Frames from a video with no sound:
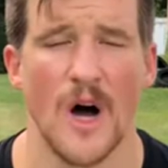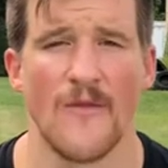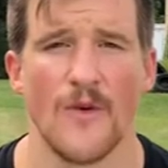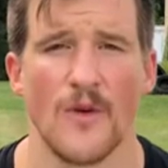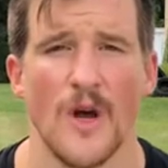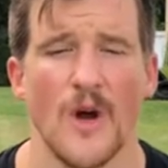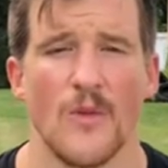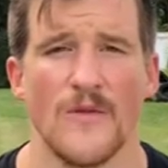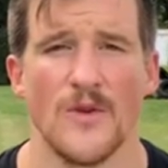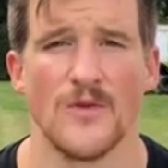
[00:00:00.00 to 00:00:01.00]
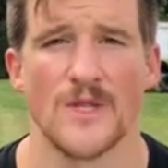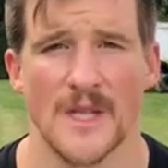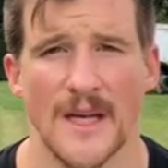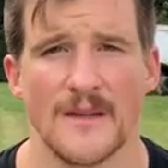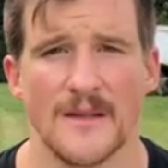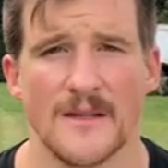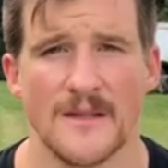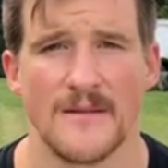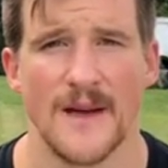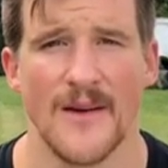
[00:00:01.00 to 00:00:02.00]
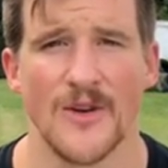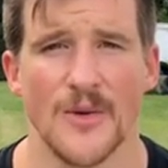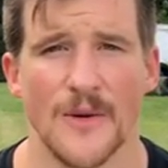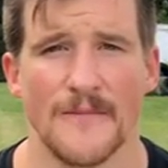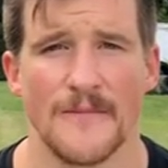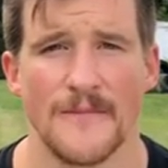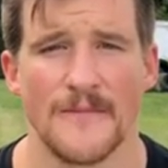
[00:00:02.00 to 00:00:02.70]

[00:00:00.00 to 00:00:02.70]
helpful reviews like this. Have a good one.